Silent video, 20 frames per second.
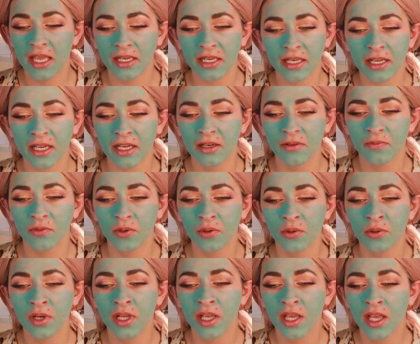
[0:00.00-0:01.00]
any kind of
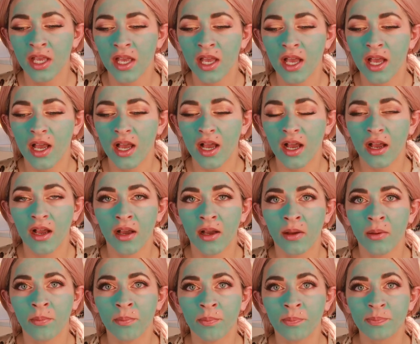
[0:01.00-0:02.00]
food.
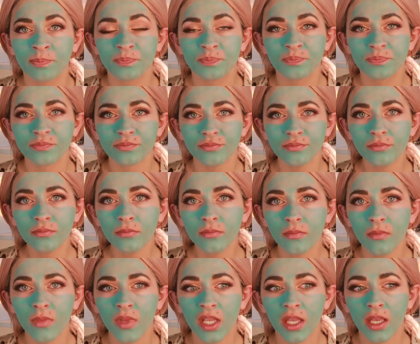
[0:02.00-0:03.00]
Um,
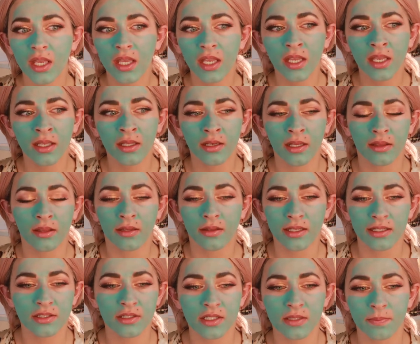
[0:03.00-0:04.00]
and I think
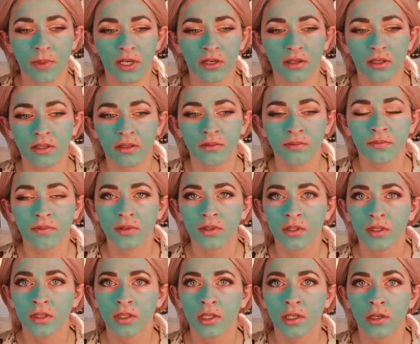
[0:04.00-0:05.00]
that's just part of
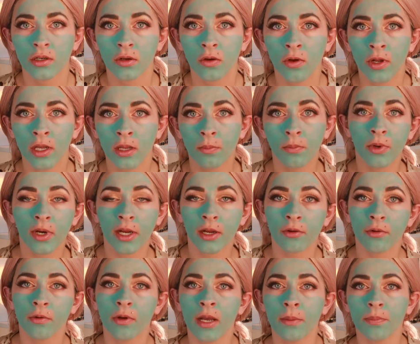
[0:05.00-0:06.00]
growing up where I
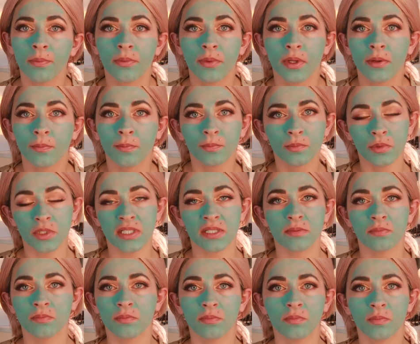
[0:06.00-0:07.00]
grew up, that
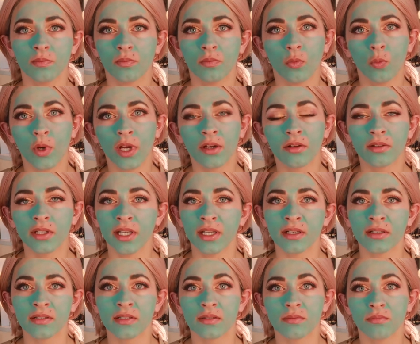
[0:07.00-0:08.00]
just weird
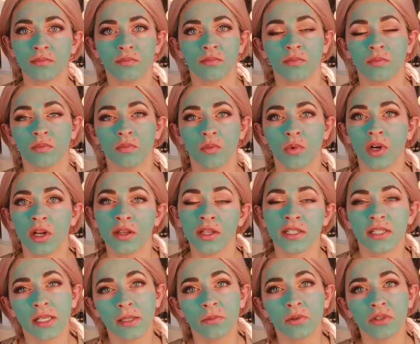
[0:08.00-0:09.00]
things were on
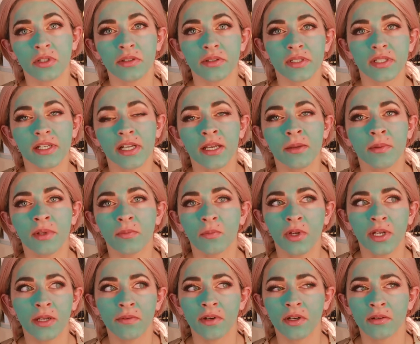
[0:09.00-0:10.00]
the table all the time and
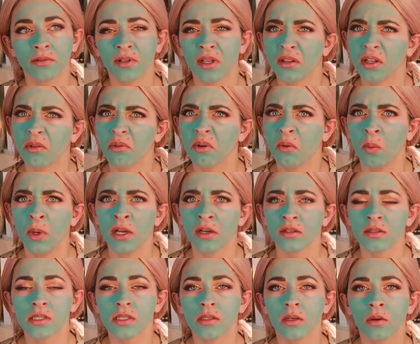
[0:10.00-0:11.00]
we never thought they were
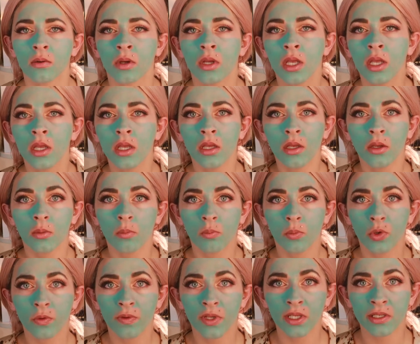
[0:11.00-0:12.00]
weird. So
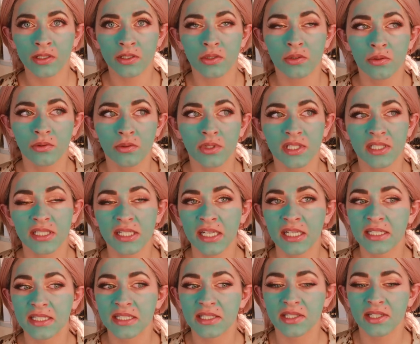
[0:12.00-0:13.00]
moving to the
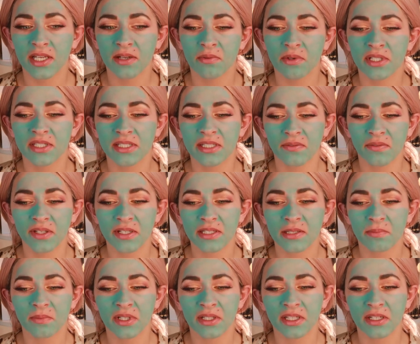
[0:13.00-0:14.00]
States, that was definitely
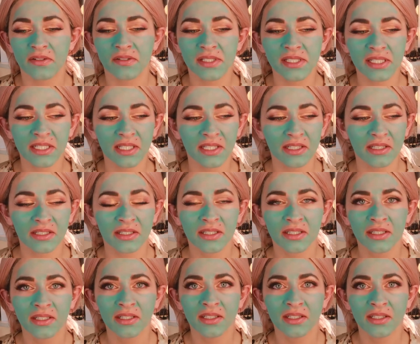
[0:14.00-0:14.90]
something that I was like,